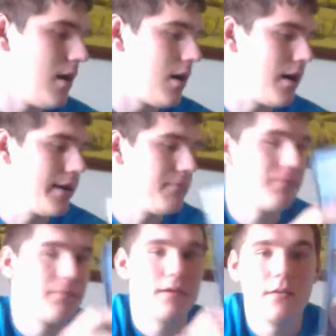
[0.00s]
Alright.
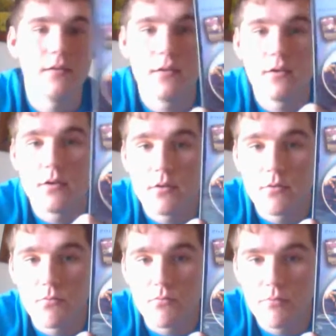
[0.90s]

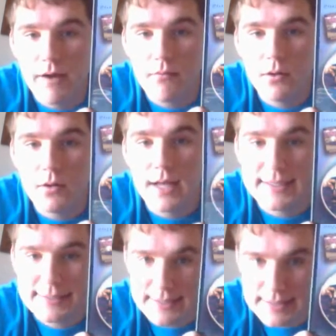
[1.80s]
Railroad
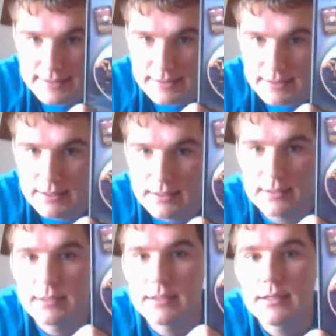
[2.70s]
Classics.
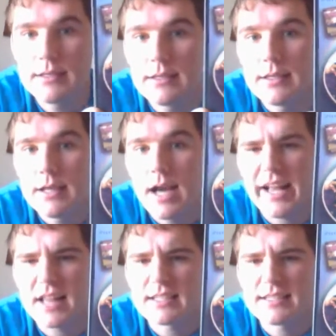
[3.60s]
I
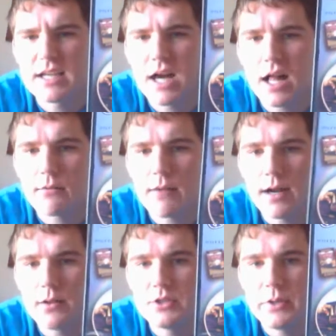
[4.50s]
got this in
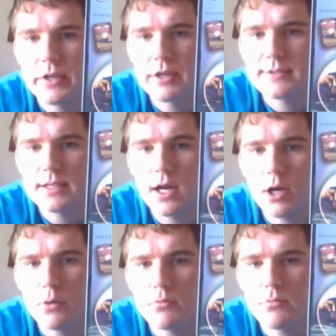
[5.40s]
Colorado 2 years
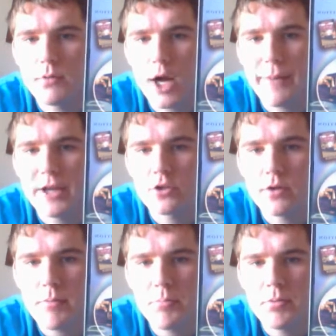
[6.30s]
ago on my
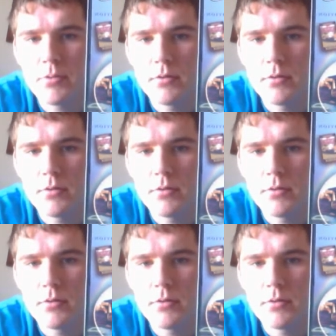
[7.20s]
trip.